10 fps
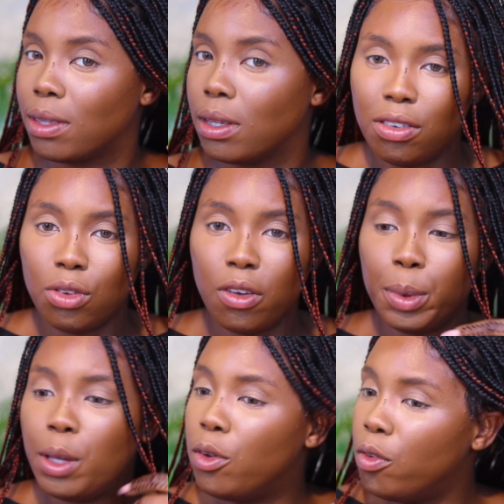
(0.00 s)
This is
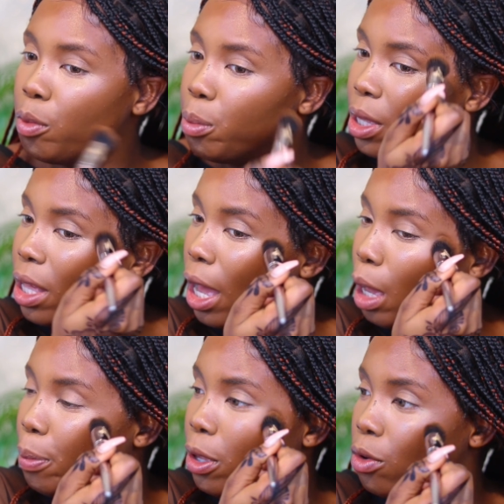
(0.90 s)
not even me
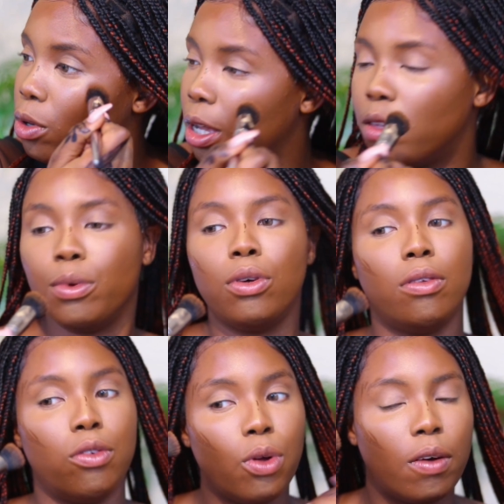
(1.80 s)
hyping you guys,
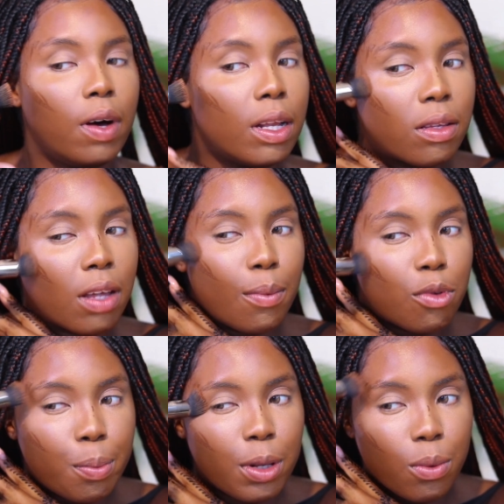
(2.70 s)
because, you know, I've had
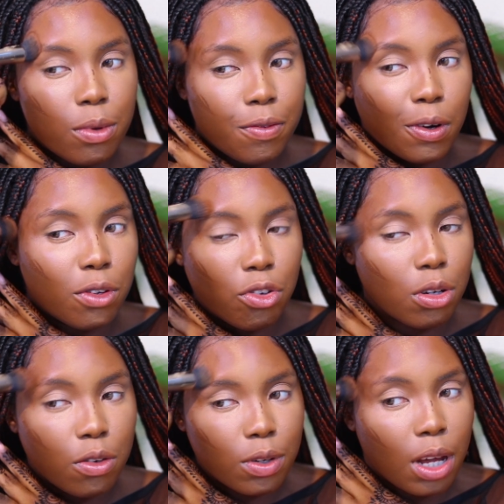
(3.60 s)
time to play with the
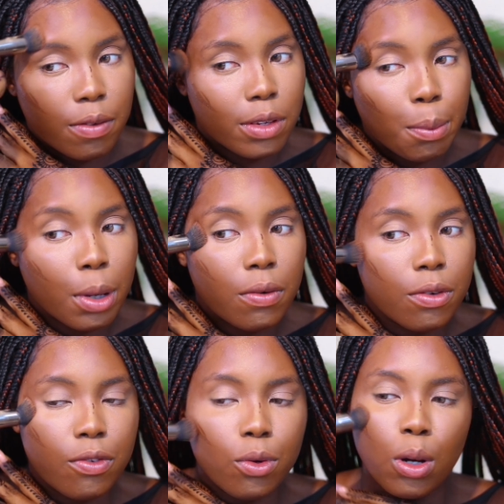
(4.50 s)
foundation. Even after my
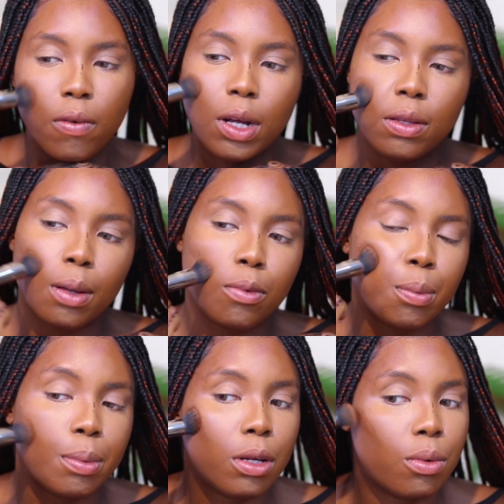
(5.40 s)
review, I've had time
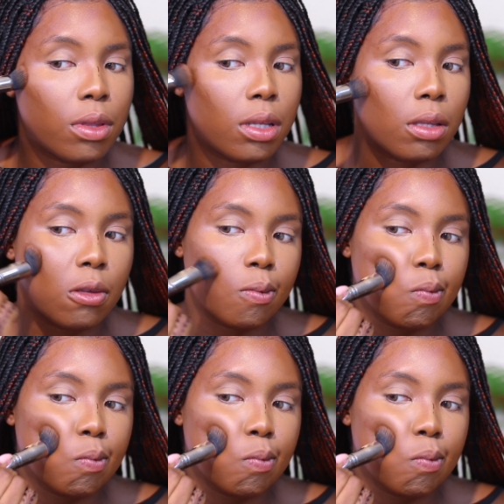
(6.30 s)
to play with it.